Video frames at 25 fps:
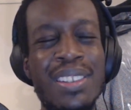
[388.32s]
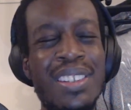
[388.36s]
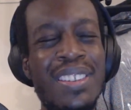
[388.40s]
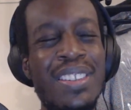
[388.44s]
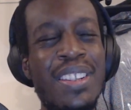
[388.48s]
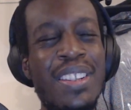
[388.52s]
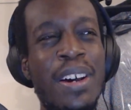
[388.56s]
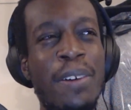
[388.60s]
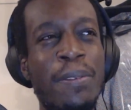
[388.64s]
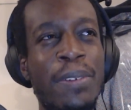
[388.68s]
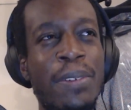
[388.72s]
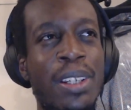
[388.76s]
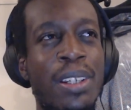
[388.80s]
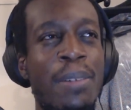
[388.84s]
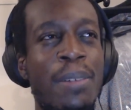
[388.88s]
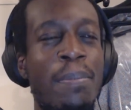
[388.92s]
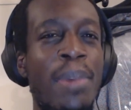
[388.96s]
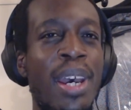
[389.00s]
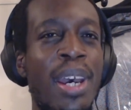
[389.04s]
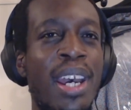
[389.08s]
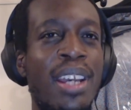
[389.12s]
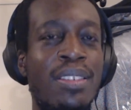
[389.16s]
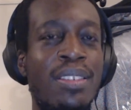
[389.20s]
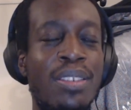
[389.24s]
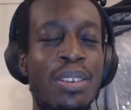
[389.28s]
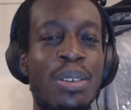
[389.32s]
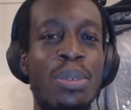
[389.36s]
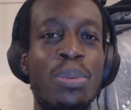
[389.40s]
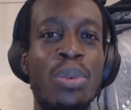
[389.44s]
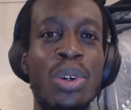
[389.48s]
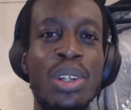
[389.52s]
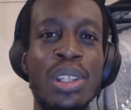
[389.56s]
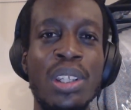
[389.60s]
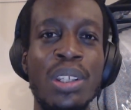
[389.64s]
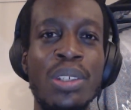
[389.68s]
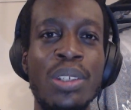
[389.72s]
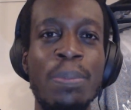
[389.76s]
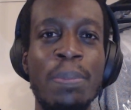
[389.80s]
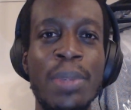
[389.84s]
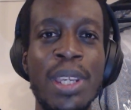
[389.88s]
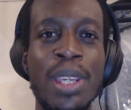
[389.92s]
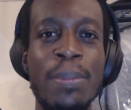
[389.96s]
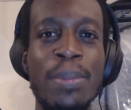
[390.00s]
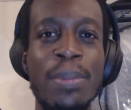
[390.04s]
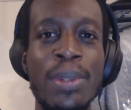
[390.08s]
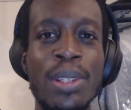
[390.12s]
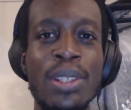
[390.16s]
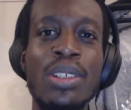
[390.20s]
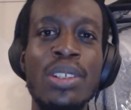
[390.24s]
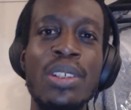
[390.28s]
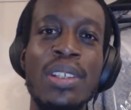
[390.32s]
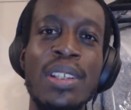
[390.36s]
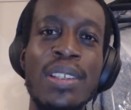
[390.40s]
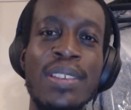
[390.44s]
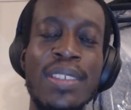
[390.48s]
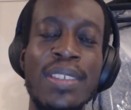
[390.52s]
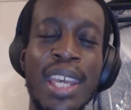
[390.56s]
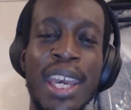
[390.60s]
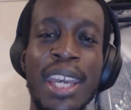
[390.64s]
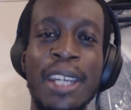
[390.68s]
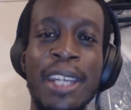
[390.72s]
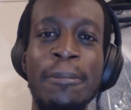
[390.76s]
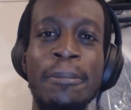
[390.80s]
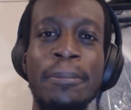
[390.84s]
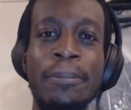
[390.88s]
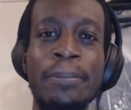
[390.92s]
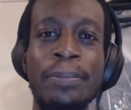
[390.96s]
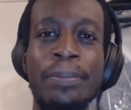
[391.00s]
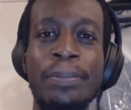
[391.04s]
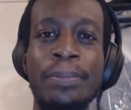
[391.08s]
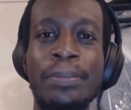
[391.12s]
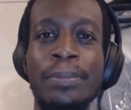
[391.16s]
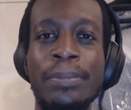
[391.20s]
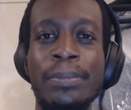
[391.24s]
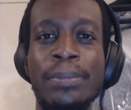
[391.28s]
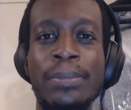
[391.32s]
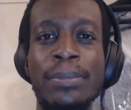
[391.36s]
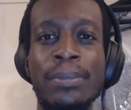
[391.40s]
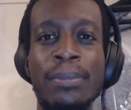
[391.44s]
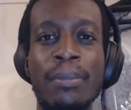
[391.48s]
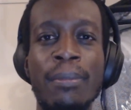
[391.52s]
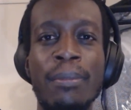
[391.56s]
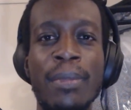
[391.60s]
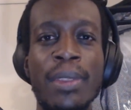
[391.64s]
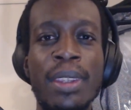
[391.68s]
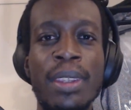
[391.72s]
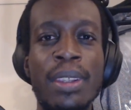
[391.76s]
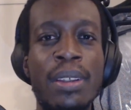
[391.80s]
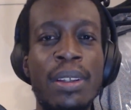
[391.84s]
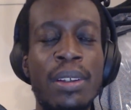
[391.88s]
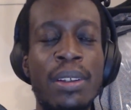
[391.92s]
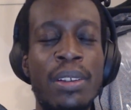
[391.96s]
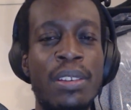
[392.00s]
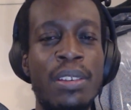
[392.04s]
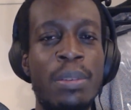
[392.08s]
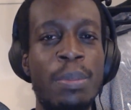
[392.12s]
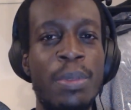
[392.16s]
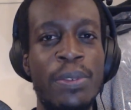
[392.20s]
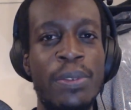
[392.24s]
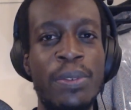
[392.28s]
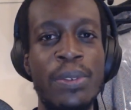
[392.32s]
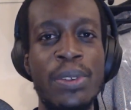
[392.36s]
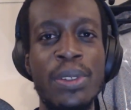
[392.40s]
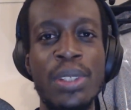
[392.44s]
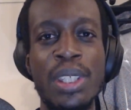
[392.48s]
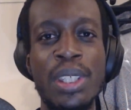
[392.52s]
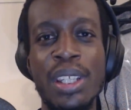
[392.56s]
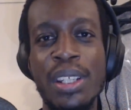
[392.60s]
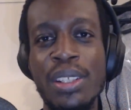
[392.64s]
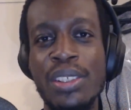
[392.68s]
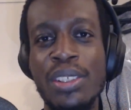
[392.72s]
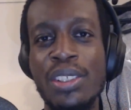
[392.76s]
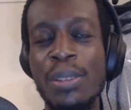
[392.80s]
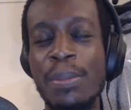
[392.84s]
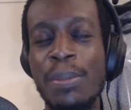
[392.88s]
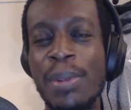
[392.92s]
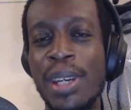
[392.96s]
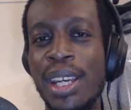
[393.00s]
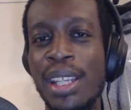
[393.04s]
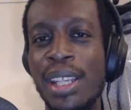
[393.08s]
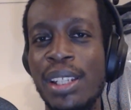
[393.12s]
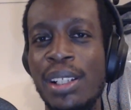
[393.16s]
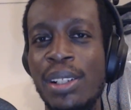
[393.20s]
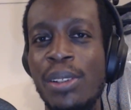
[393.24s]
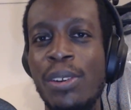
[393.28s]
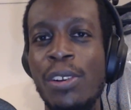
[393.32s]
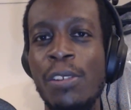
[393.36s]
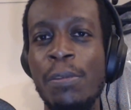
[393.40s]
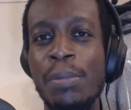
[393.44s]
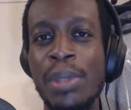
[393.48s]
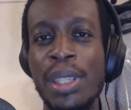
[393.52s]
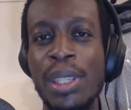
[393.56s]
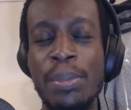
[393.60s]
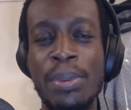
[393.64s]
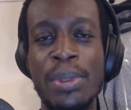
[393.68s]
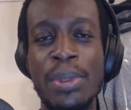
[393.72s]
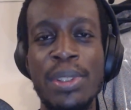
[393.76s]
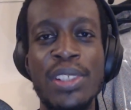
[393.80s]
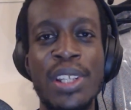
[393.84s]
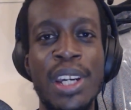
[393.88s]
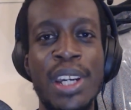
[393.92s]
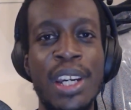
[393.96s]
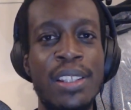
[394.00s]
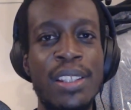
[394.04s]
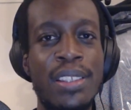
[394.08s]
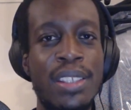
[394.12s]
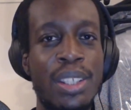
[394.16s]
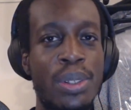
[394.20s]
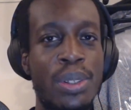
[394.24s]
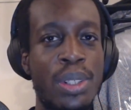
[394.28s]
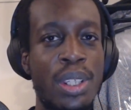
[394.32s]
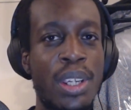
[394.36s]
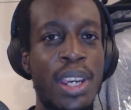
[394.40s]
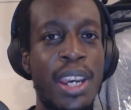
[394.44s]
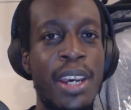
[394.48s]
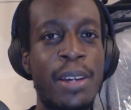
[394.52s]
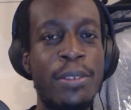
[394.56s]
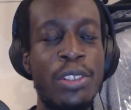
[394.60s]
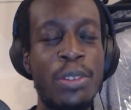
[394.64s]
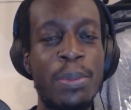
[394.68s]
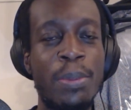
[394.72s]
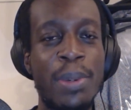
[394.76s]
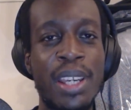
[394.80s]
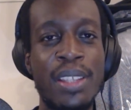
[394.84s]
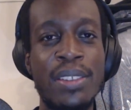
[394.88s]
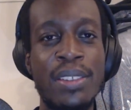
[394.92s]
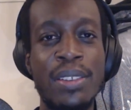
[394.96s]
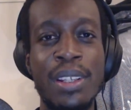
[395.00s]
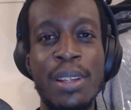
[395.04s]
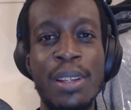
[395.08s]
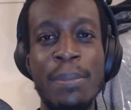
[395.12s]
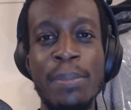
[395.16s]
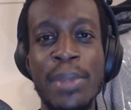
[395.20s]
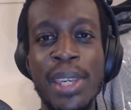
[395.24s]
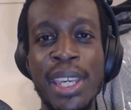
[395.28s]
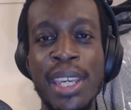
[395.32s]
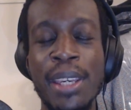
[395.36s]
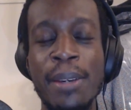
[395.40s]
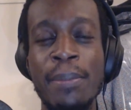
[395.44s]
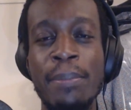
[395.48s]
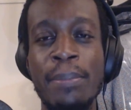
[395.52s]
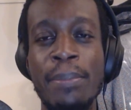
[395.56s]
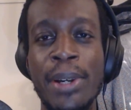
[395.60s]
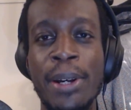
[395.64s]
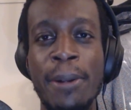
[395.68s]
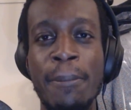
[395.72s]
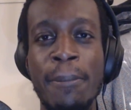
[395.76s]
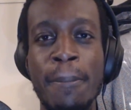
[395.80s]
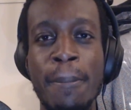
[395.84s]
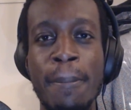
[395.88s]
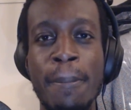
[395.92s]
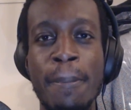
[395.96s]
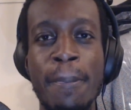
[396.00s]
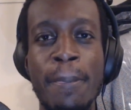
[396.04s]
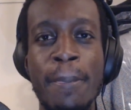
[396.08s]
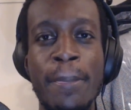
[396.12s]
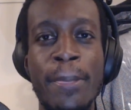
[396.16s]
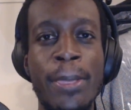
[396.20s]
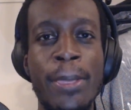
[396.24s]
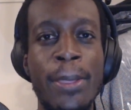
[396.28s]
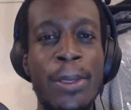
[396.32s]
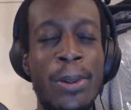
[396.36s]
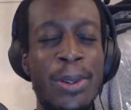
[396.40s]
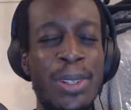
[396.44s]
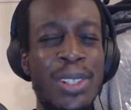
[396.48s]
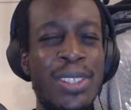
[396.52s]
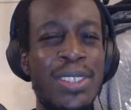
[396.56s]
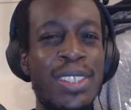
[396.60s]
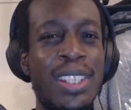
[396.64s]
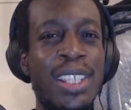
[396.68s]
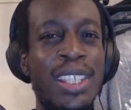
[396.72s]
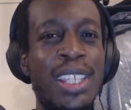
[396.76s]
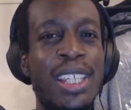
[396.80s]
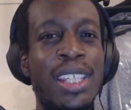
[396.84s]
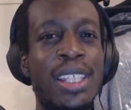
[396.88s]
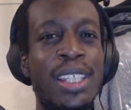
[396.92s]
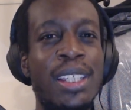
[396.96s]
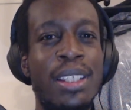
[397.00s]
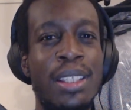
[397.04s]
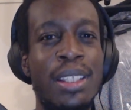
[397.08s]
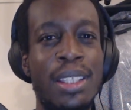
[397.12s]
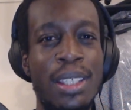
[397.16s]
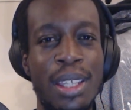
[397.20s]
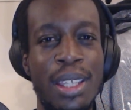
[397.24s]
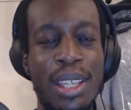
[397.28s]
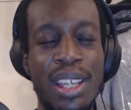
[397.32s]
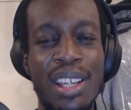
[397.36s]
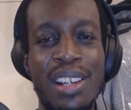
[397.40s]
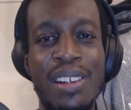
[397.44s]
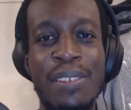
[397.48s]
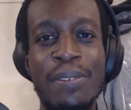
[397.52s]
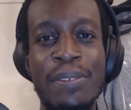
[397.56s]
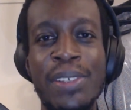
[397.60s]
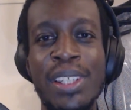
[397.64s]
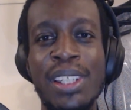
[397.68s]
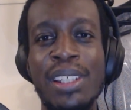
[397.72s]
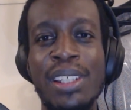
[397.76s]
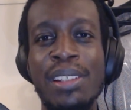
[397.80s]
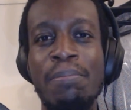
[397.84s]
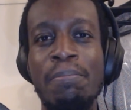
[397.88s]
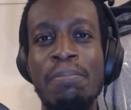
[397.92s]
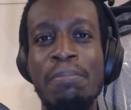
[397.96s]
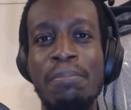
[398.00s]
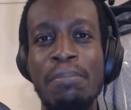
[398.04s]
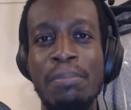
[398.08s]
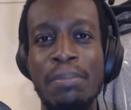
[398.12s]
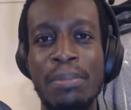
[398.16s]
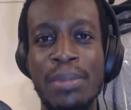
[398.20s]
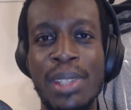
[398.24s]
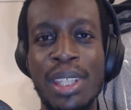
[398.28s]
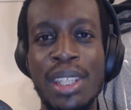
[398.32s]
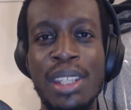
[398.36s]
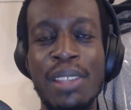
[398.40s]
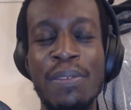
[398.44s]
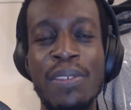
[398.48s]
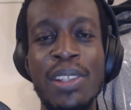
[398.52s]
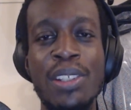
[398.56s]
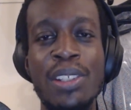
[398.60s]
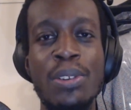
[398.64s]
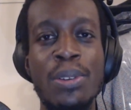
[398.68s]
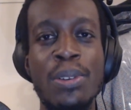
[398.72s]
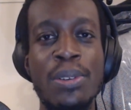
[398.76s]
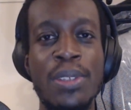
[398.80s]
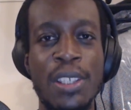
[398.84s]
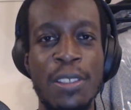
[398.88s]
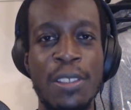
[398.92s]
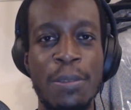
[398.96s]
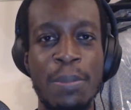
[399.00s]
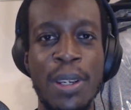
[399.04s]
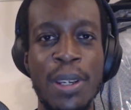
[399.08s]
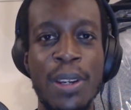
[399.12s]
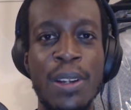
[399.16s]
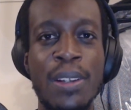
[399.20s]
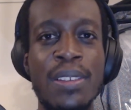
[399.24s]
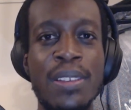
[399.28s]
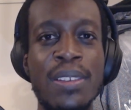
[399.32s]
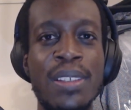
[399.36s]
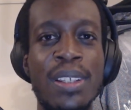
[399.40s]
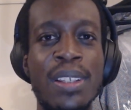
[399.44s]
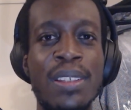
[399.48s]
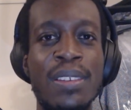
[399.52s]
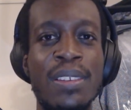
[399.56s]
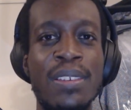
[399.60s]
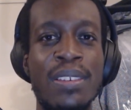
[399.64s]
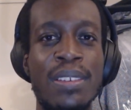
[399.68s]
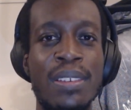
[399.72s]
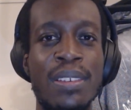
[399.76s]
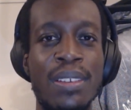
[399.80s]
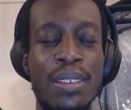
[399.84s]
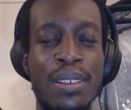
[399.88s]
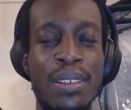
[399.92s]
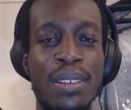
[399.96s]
nothing compared to what people usually say. Because before you go to Japan, a lot of people try and tell you how Japan's going to be. But honestly, I think individuals' experiences